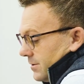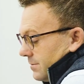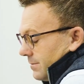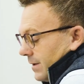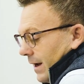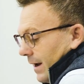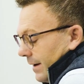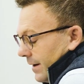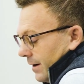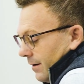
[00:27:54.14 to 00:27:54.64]
just,
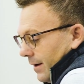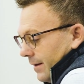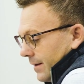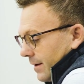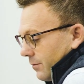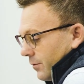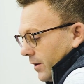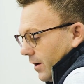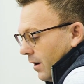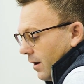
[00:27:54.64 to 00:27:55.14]
you know, I
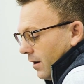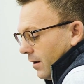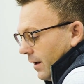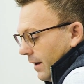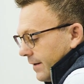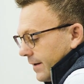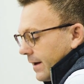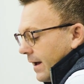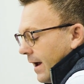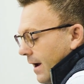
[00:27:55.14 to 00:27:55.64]
think we all,
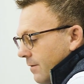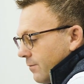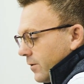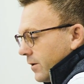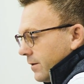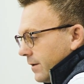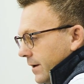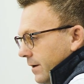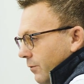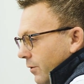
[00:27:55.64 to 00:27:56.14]
I think
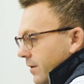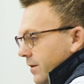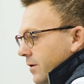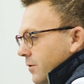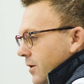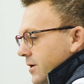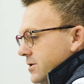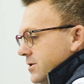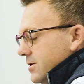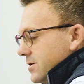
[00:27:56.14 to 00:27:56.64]
every lead, one of the
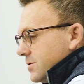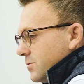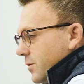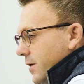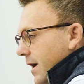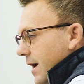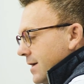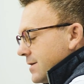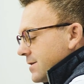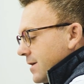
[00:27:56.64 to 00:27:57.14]
questions
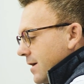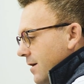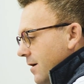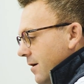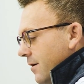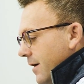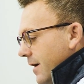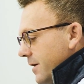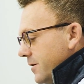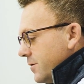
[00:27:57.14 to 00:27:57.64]
we ask on
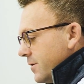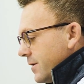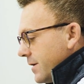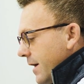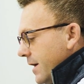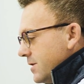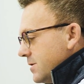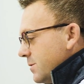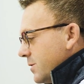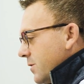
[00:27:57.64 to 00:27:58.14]
our annual
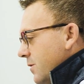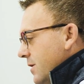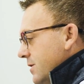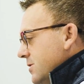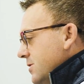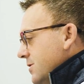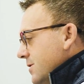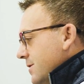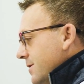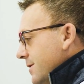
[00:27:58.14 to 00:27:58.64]
engagement
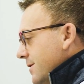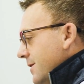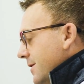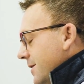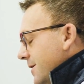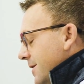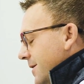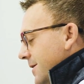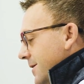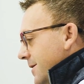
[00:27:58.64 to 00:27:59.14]
question
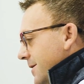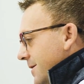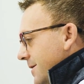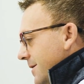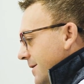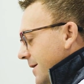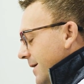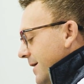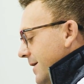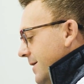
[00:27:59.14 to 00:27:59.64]

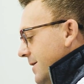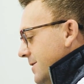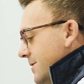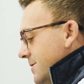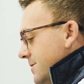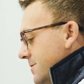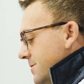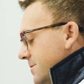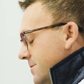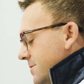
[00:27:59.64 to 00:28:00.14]

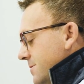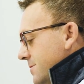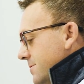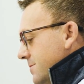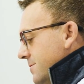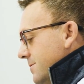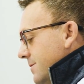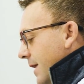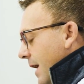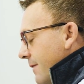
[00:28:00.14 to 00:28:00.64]
is,
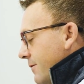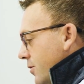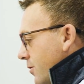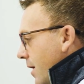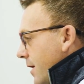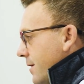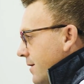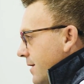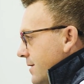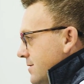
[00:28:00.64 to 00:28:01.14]
have you
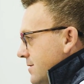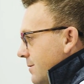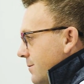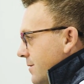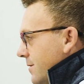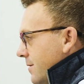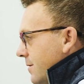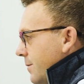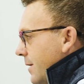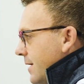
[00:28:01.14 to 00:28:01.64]
recognized someone in the